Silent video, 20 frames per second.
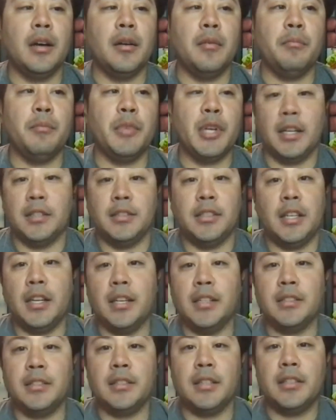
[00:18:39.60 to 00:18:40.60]
Because
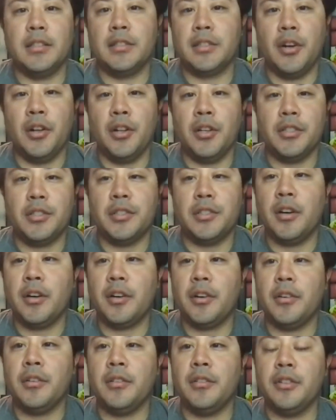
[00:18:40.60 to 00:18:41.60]
it's college
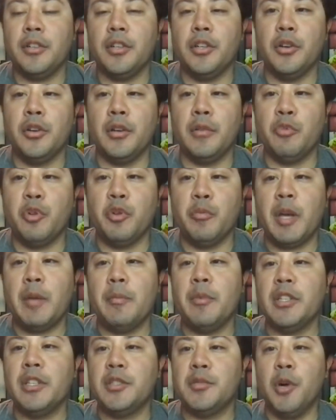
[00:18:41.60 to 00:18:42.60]
soccer. We may
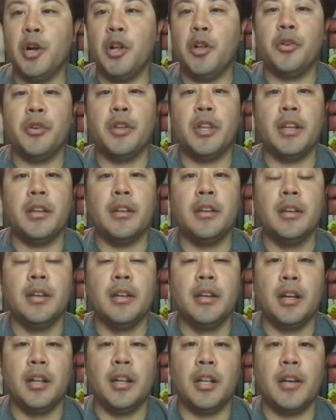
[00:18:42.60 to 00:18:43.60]
be smaller than
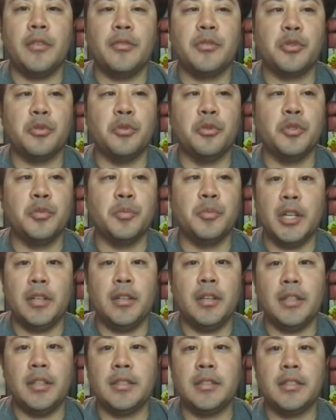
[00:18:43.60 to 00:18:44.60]
a lot of schools,
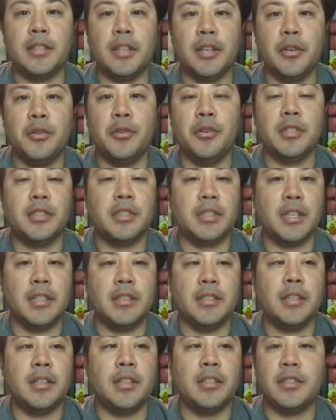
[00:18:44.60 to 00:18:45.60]
but it's still a
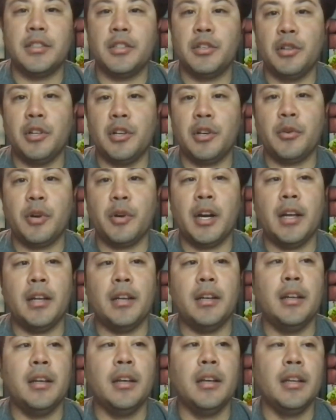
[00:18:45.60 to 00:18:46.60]
season, it's still a
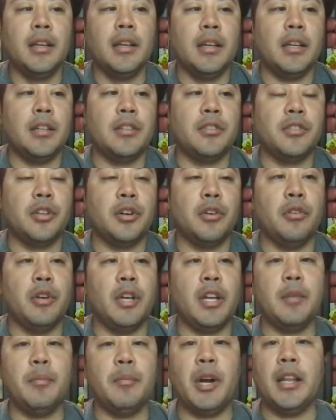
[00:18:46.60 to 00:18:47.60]
grind. And so
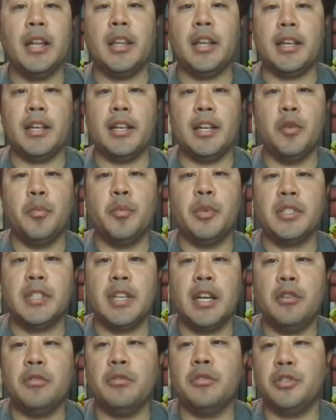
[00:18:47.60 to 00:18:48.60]
anybody that can help us
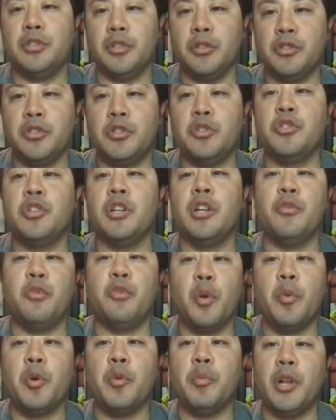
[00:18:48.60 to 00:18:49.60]
out. So it's usually
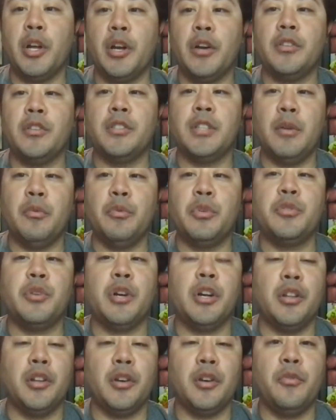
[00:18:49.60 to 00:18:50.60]
former players that we
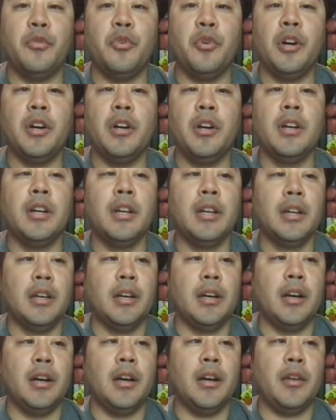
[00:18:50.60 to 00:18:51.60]
try to look for,
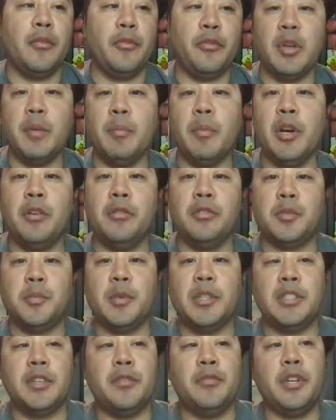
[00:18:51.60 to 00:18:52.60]
a female
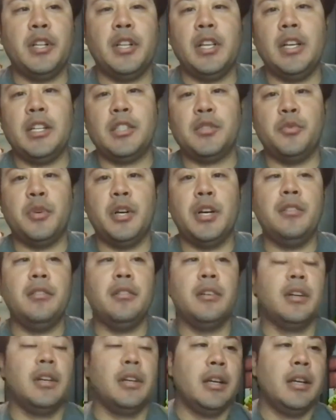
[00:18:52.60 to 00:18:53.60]
specifically as
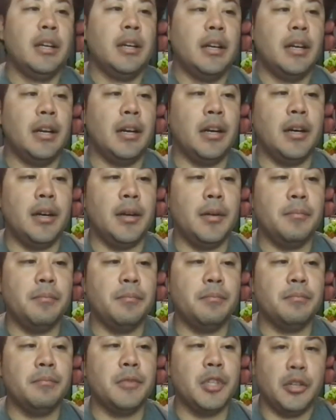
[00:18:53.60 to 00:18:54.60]
well.
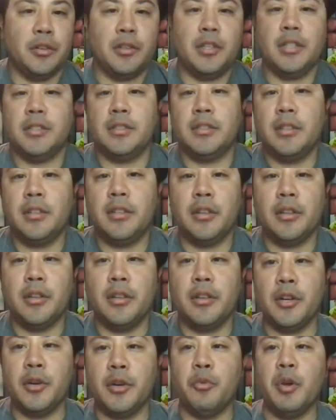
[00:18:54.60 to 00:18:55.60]
Because
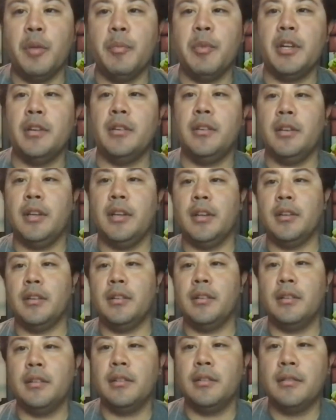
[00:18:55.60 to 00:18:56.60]
they're women
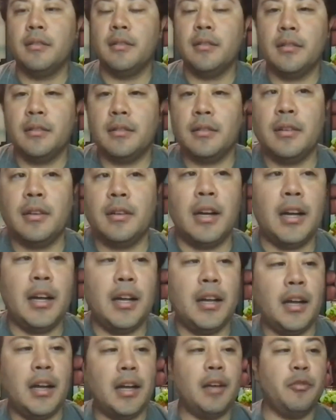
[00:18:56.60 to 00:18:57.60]
and
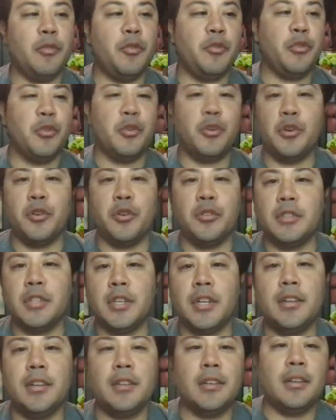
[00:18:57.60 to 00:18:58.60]
I have a few girls
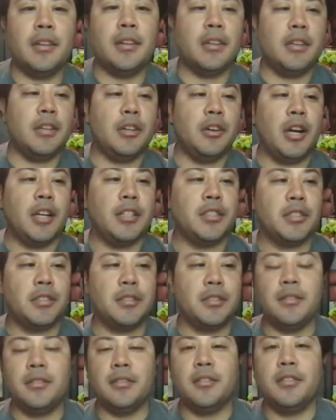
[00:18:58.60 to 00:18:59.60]
that, I
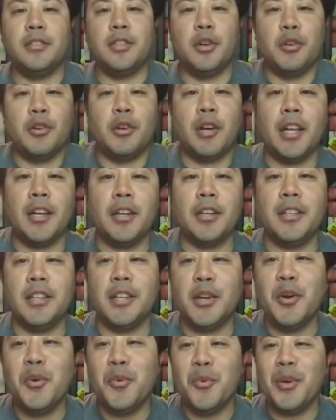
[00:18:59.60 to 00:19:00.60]
just don't know how to
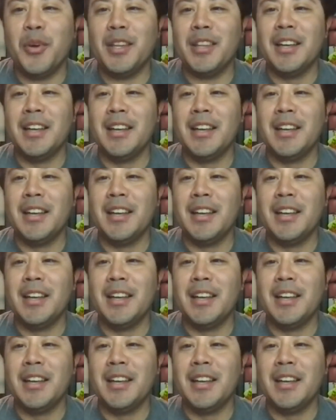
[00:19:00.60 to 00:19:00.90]
deal with